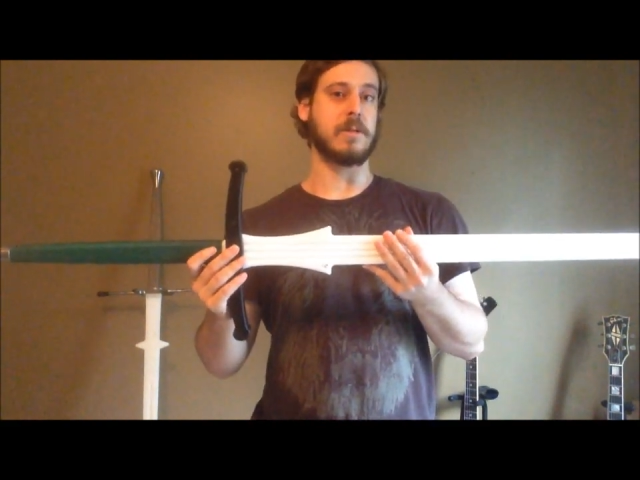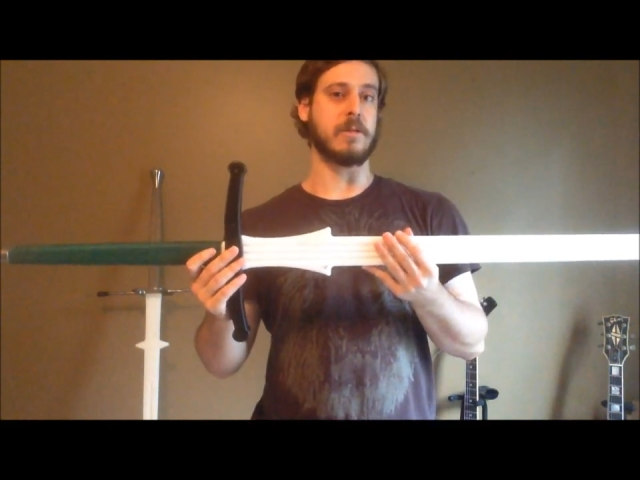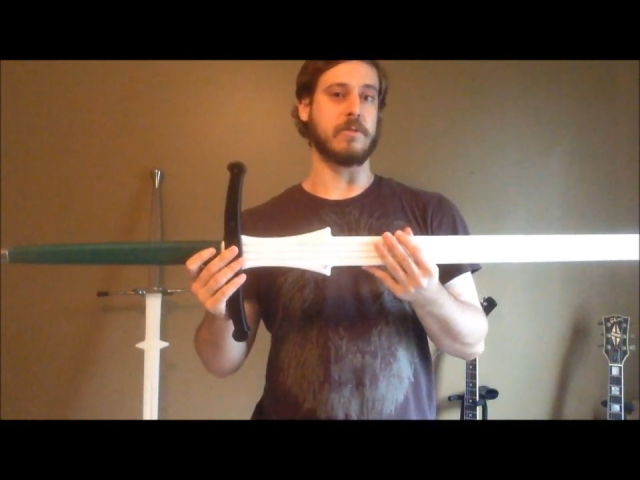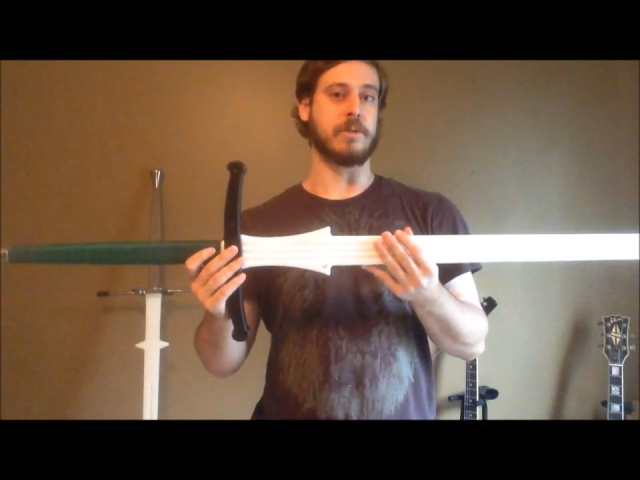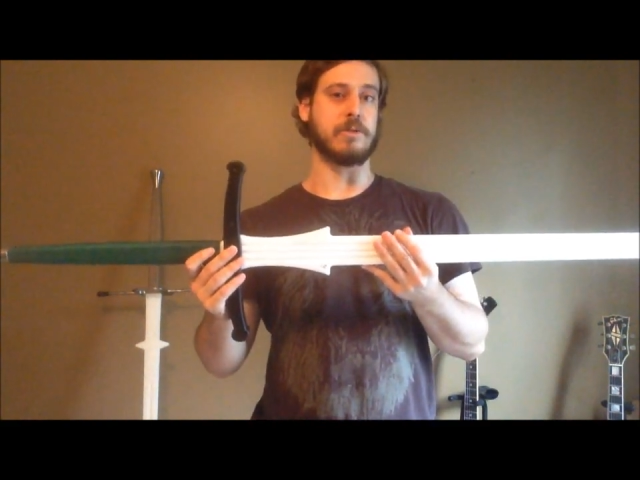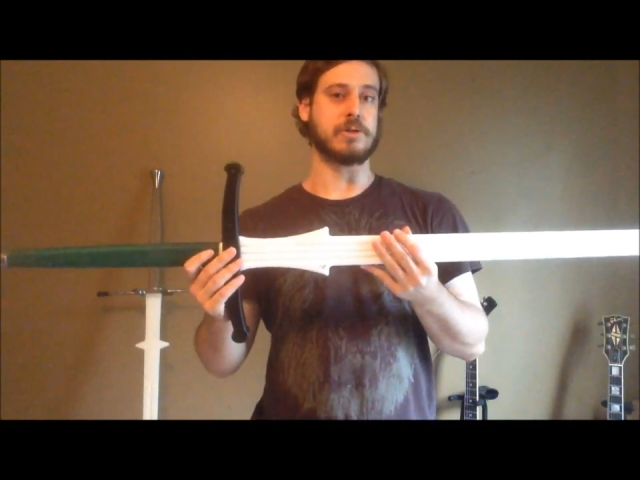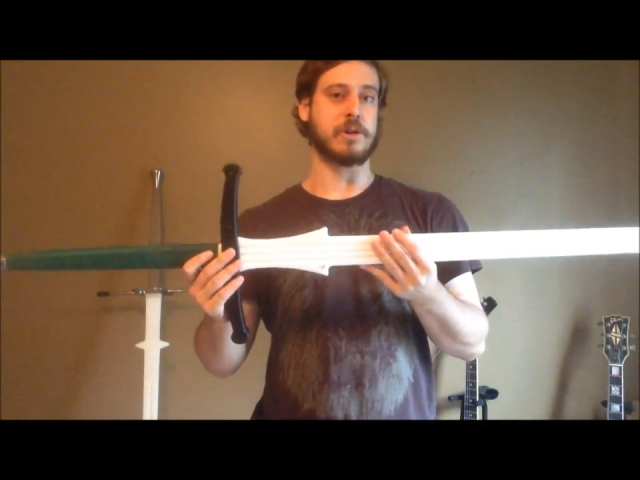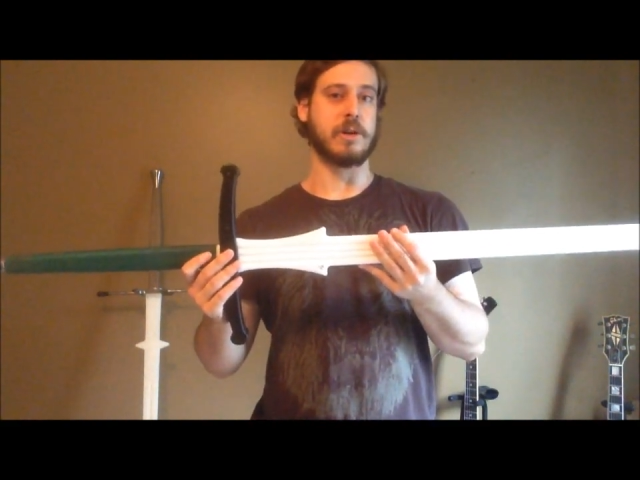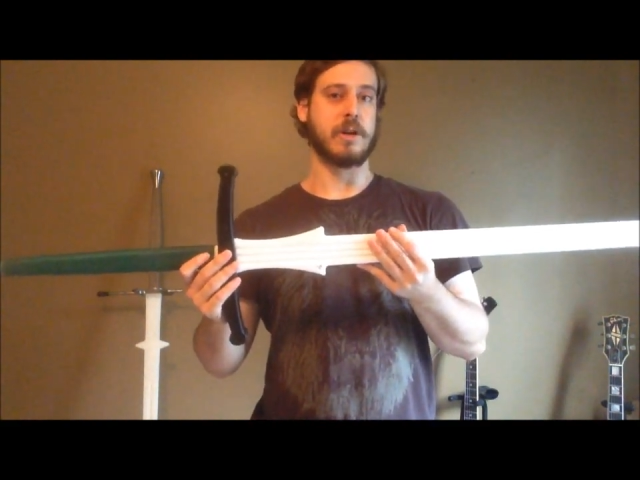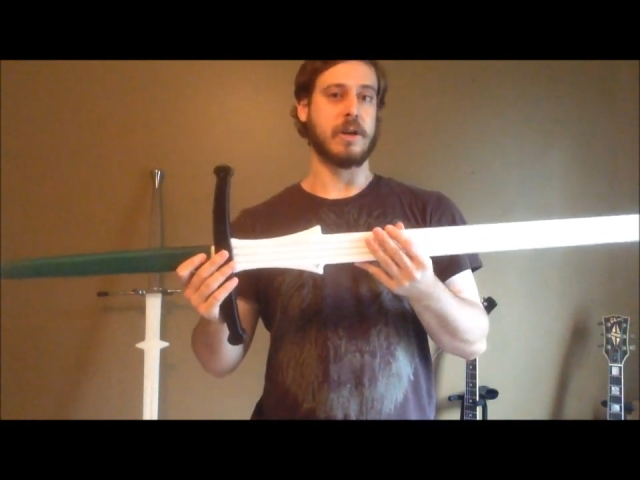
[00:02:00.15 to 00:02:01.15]
in the
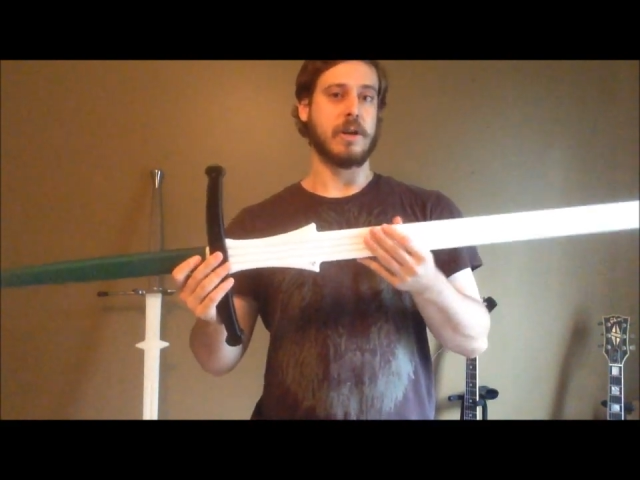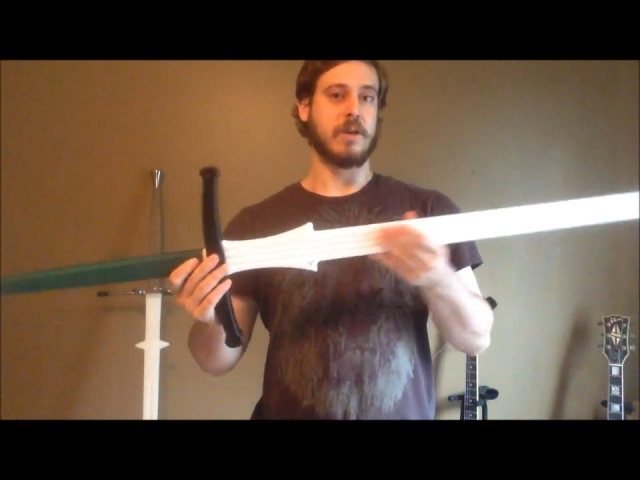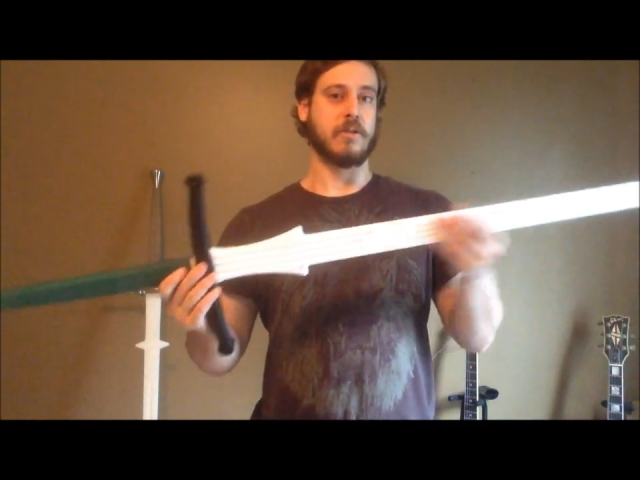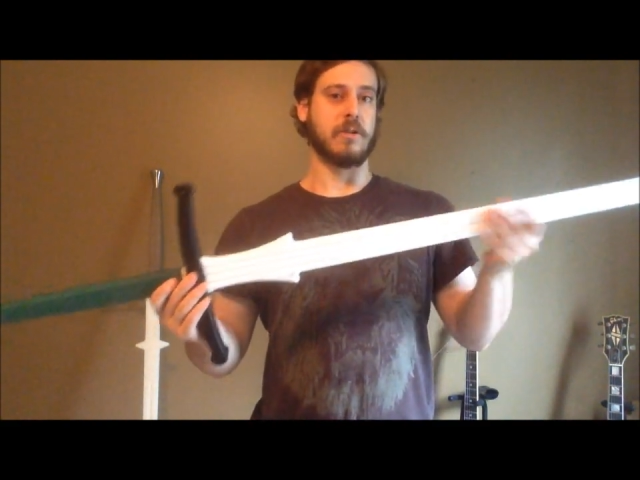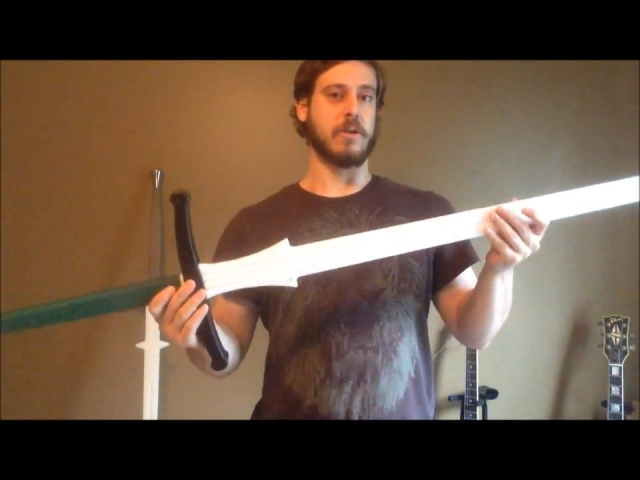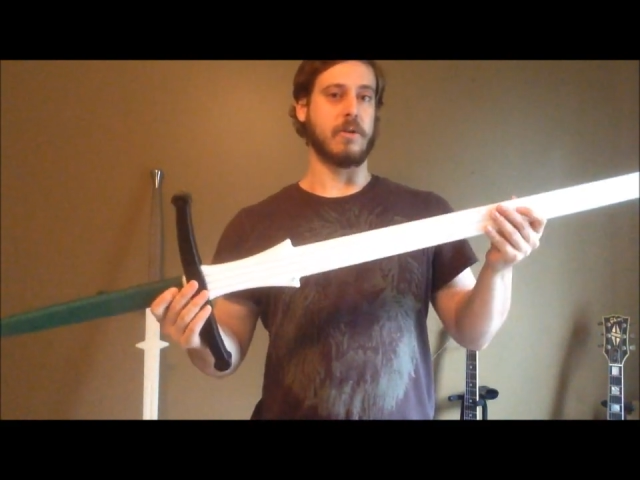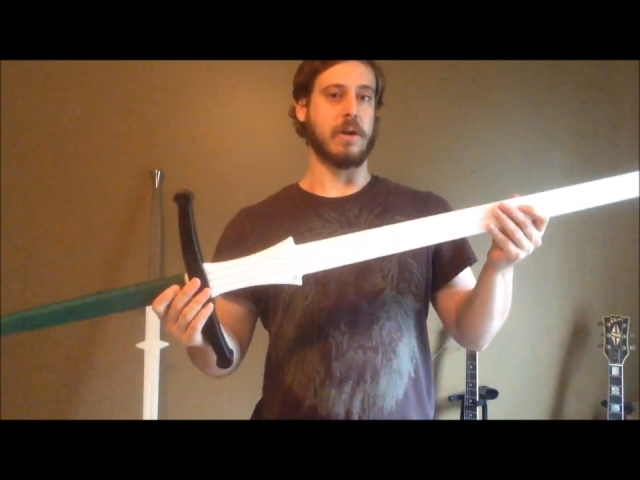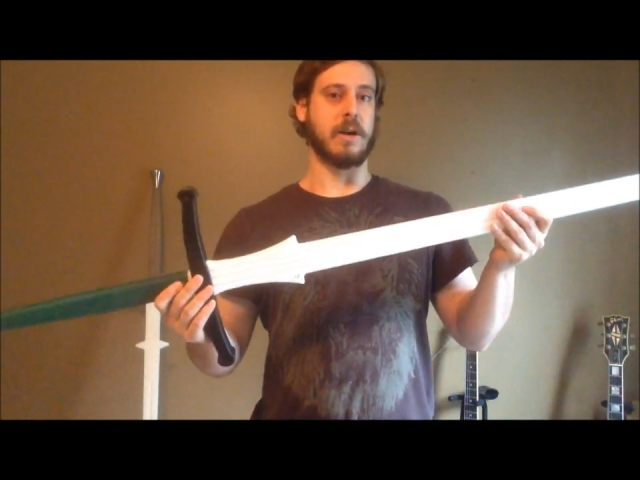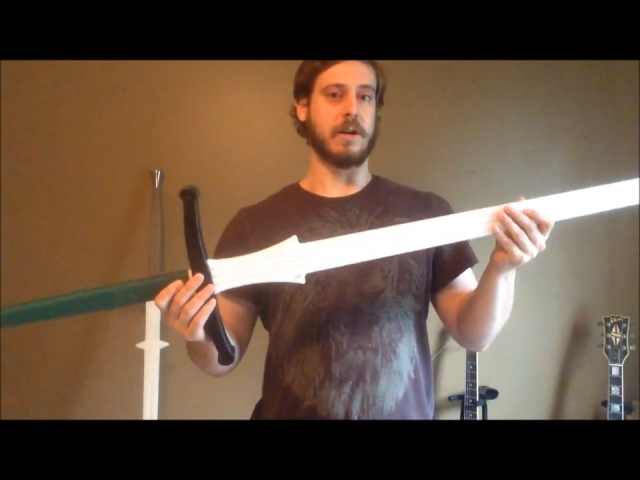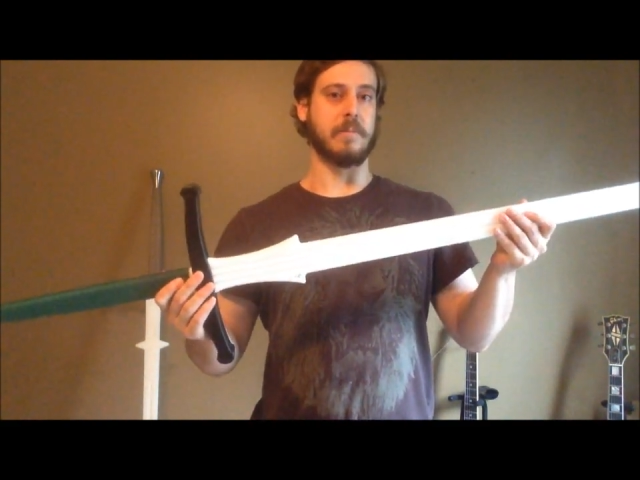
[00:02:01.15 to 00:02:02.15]
future.
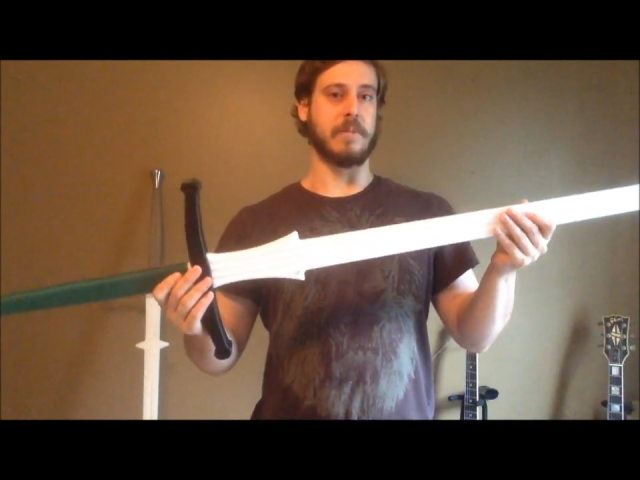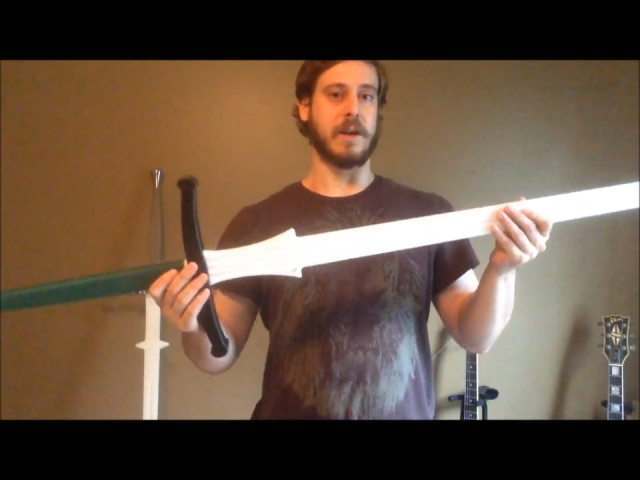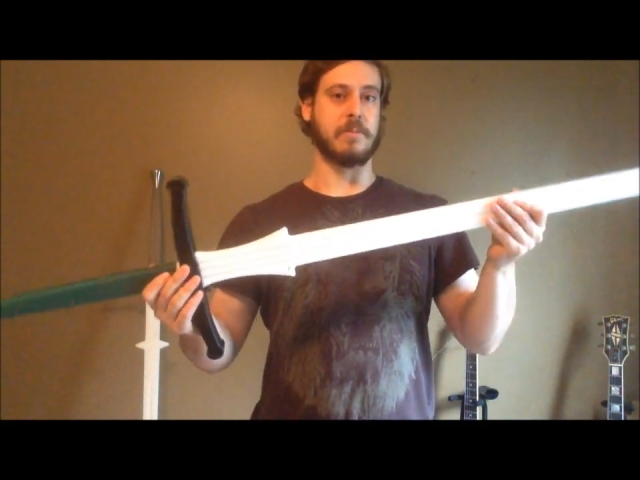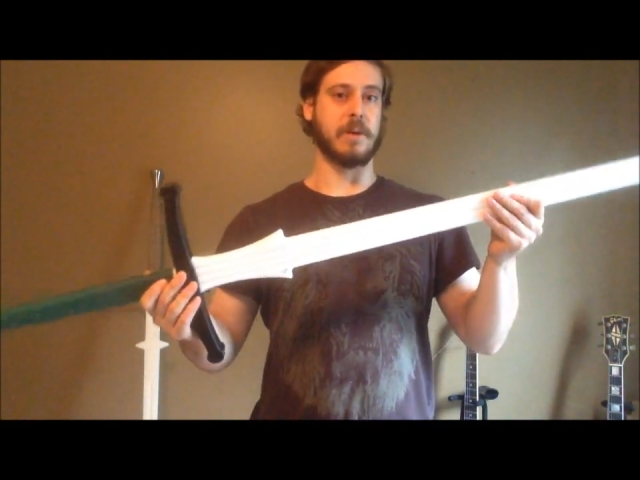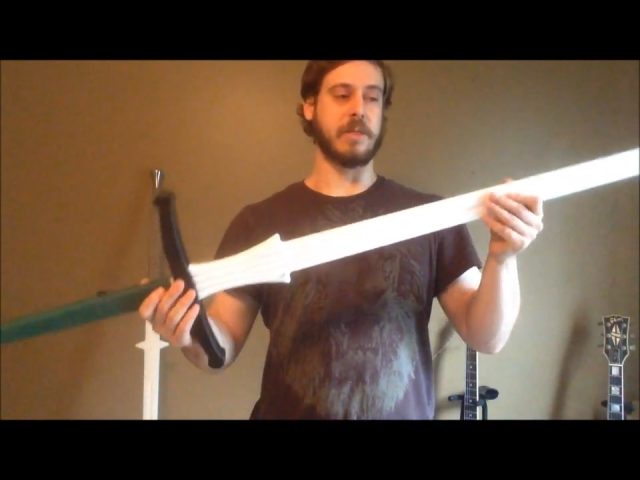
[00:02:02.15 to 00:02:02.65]
So that's my